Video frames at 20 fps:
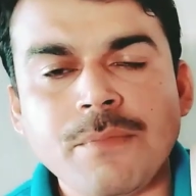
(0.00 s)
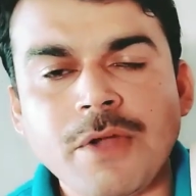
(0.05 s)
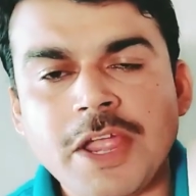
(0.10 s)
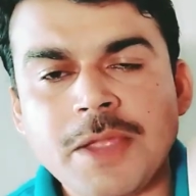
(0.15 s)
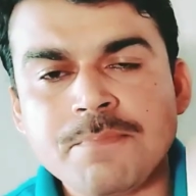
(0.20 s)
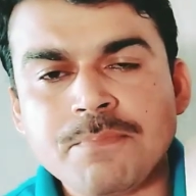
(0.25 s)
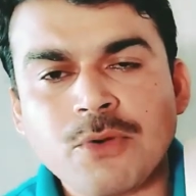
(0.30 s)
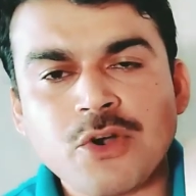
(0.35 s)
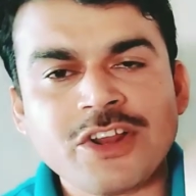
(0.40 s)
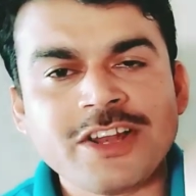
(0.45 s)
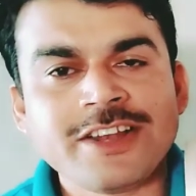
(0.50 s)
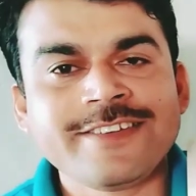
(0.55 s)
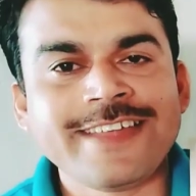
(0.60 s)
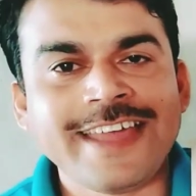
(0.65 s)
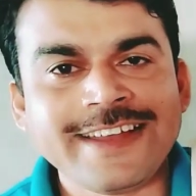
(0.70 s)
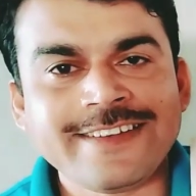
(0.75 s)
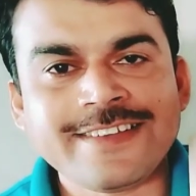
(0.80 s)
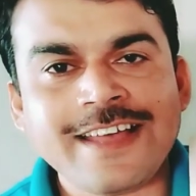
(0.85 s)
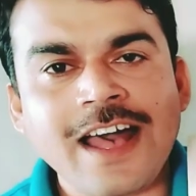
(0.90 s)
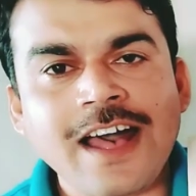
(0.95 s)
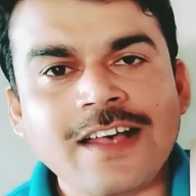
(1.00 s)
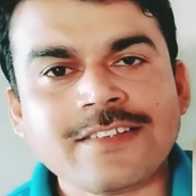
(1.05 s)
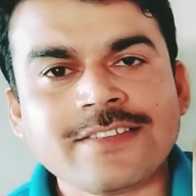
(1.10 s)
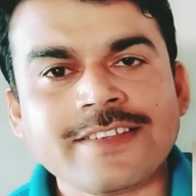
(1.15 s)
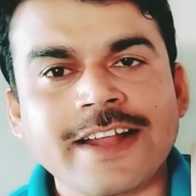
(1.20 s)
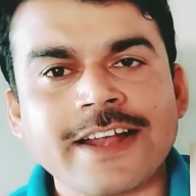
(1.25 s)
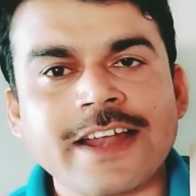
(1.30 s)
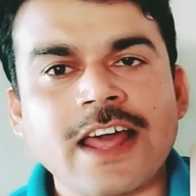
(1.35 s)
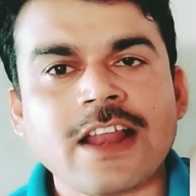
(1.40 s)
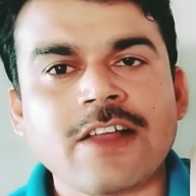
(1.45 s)
important data
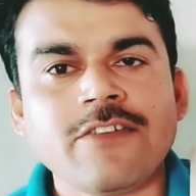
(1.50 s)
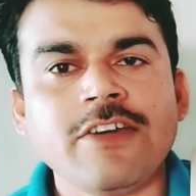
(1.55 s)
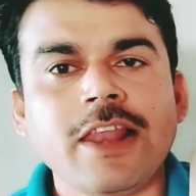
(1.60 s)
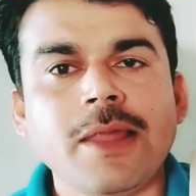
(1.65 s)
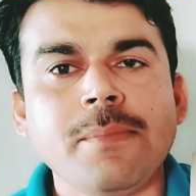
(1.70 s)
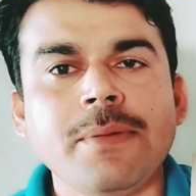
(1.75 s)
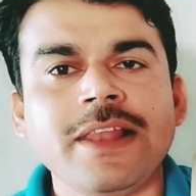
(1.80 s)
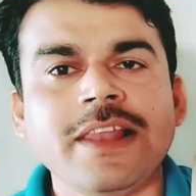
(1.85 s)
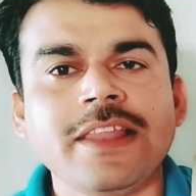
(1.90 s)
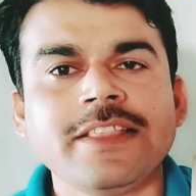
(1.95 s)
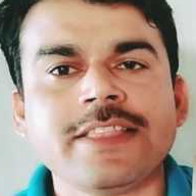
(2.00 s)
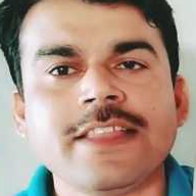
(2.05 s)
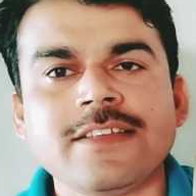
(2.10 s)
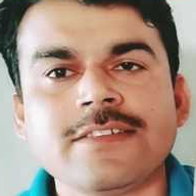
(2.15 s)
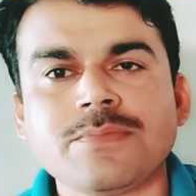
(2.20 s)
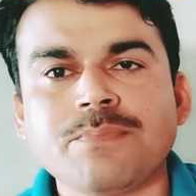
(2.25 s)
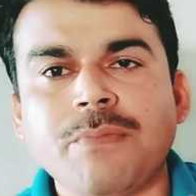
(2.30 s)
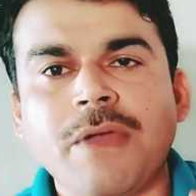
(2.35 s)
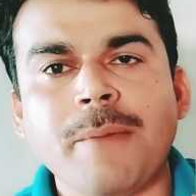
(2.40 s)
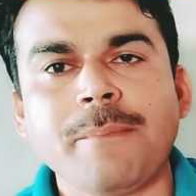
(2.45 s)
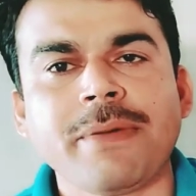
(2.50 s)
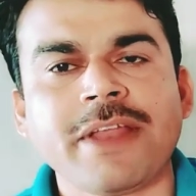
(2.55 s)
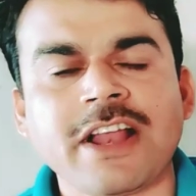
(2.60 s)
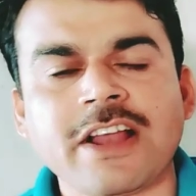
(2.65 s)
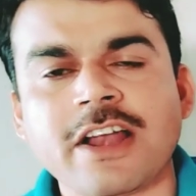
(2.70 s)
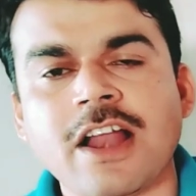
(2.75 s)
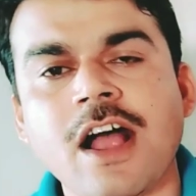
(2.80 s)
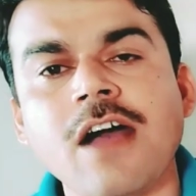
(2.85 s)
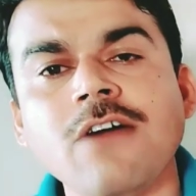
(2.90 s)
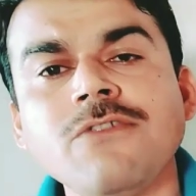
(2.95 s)
that are available in this
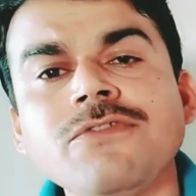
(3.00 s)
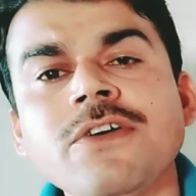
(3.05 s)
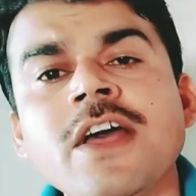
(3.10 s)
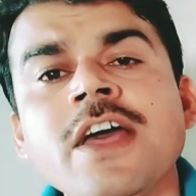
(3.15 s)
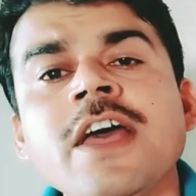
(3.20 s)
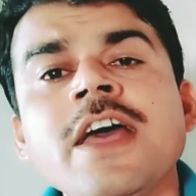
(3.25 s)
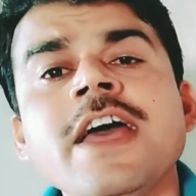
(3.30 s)
paragraph,